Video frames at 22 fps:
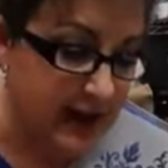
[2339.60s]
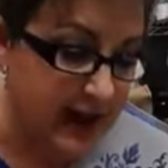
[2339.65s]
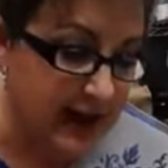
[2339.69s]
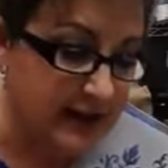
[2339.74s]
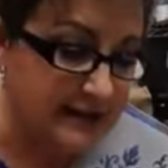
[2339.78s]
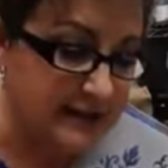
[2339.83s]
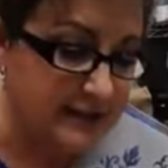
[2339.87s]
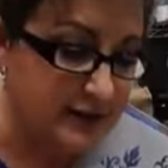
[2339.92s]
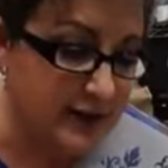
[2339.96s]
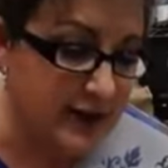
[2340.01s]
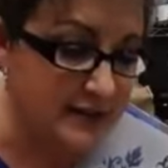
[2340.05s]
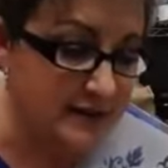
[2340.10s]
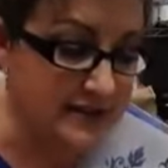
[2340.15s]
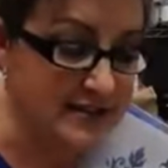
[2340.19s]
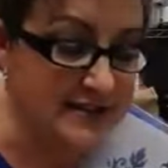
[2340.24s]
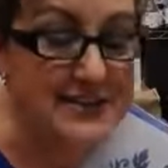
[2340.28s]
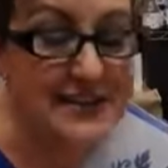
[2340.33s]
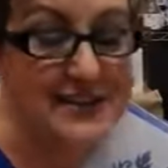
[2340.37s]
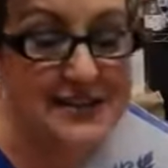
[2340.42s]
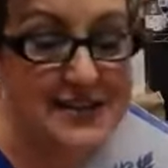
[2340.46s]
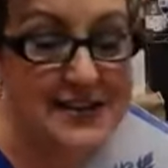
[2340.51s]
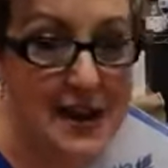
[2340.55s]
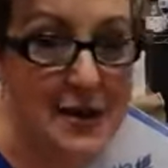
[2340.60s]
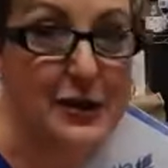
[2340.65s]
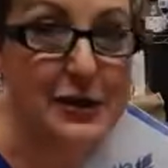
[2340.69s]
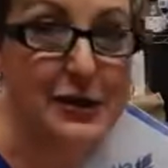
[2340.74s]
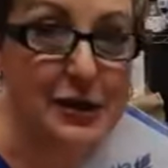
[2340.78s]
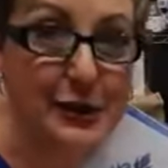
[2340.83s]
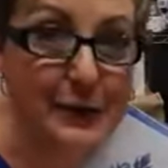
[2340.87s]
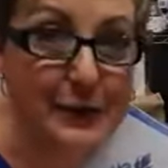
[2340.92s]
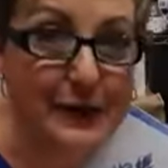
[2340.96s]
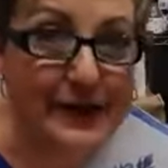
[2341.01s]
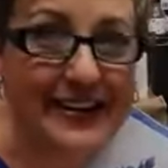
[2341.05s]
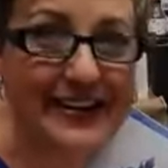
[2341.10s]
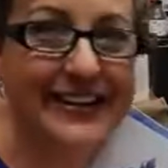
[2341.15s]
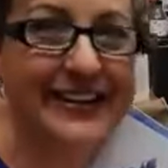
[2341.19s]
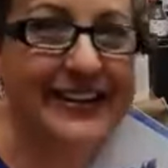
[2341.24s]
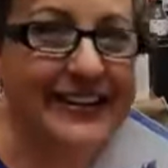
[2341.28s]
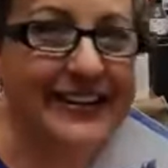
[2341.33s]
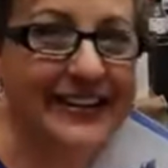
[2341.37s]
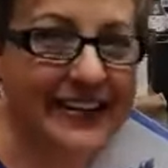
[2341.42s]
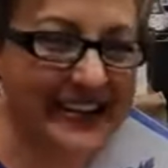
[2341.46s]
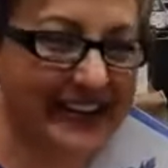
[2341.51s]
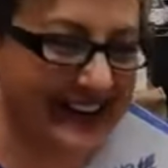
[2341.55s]
I still have to sit down and do it.
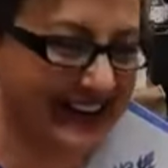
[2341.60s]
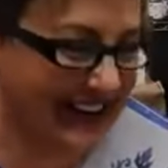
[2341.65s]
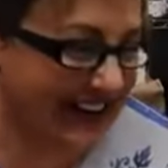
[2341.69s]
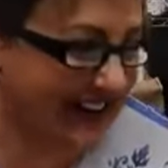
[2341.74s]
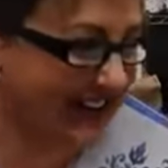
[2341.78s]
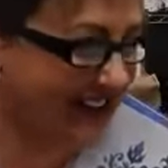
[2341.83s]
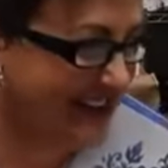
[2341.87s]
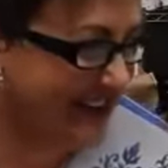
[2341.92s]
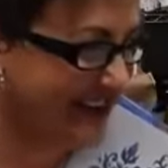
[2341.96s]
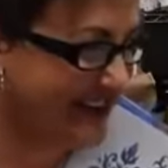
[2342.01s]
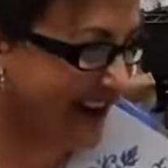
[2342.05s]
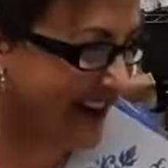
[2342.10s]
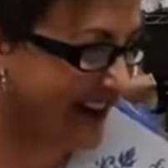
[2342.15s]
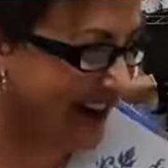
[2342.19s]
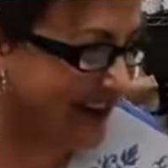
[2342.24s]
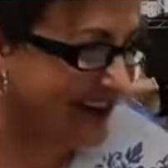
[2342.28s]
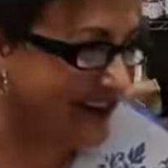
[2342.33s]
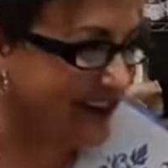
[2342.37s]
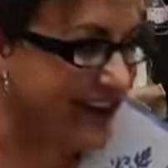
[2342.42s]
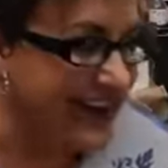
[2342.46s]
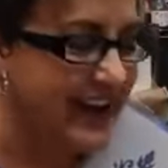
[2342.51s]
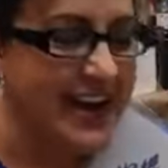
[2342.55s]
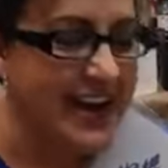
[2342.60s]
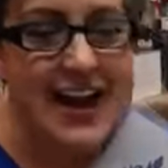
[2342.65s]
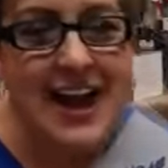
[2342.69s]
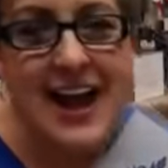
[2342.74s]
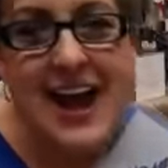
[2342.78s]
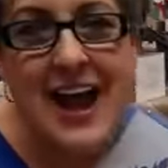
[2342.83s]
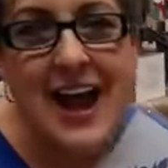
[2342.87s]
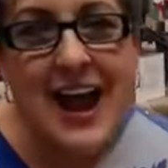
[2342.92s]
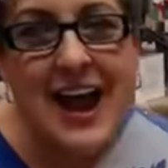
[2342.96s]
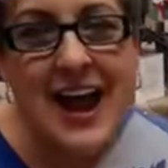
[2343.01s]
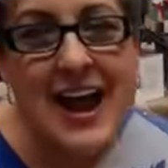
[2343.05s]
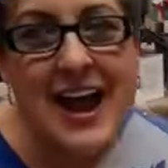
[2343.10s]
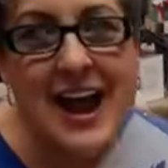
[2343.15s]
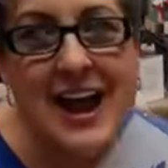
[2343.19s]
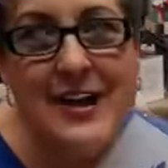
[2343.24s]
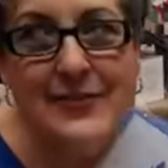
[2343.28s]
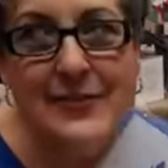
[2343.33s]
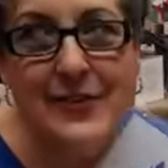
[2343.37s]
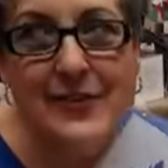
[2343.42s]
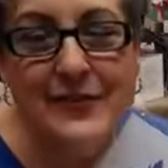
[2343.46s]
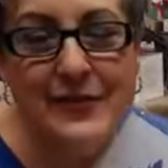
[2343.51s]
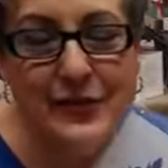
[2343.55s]
So I
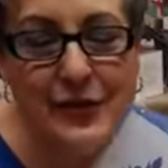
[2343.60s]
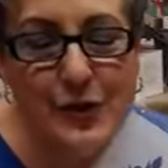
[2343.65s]
have a